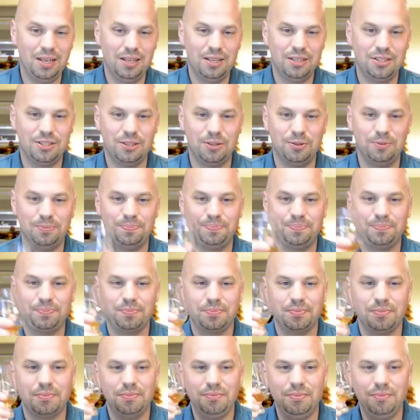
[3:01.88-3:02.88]
So
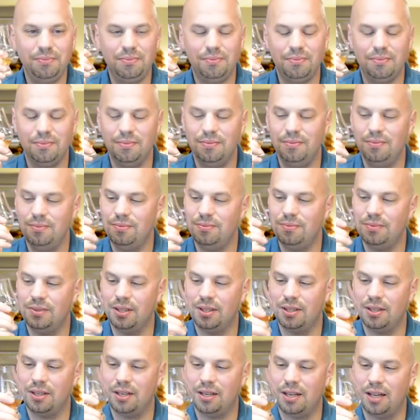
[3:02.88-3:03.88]

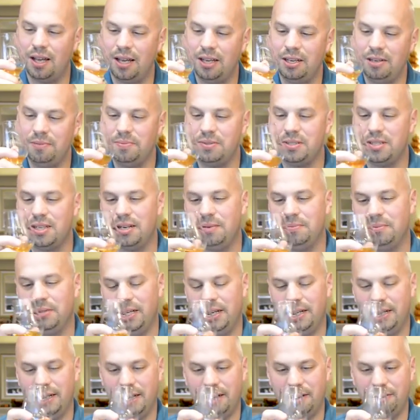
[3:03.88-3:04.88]
the items that I'm
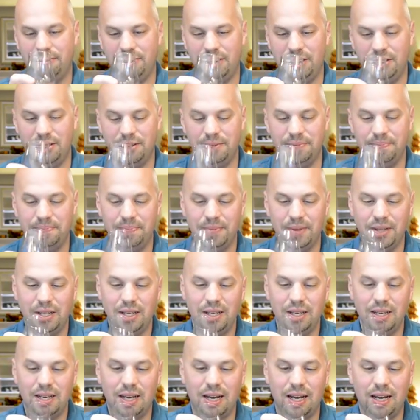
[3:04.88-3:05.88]
getting out of here,
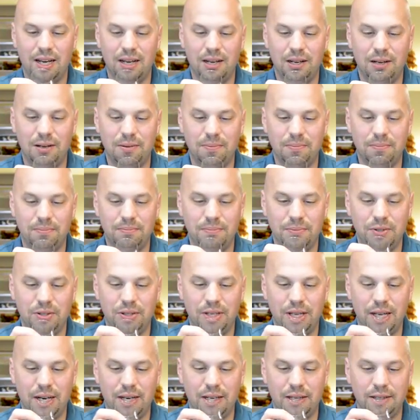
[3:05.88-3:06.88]
you're
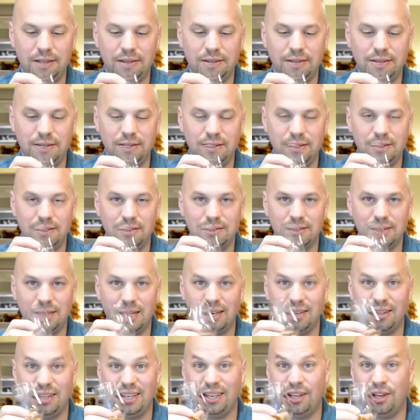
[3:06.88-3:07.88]
getting
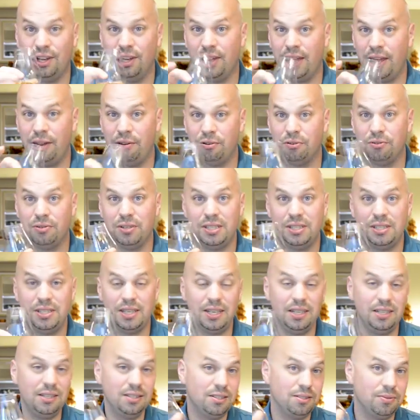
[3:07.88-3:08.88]
kind of like a leathery
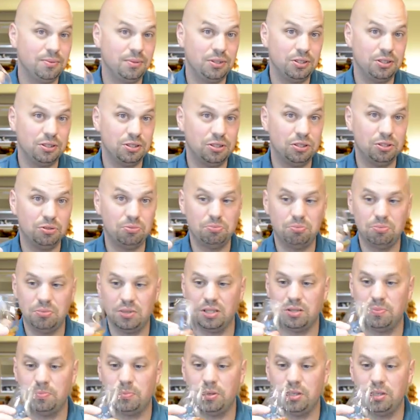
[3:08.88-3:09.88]
taste, which is
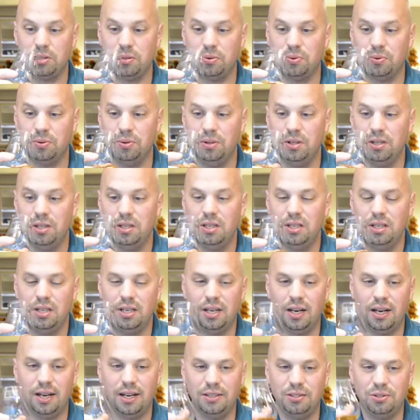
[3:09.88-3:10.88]
pretty cool.
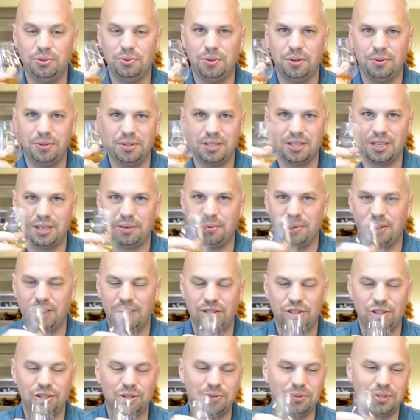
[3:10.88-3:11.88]
I do always like when
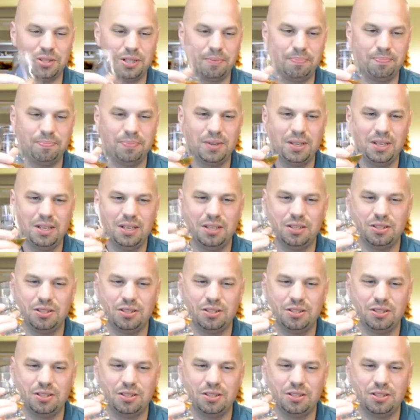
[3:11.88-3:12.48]
that shows up.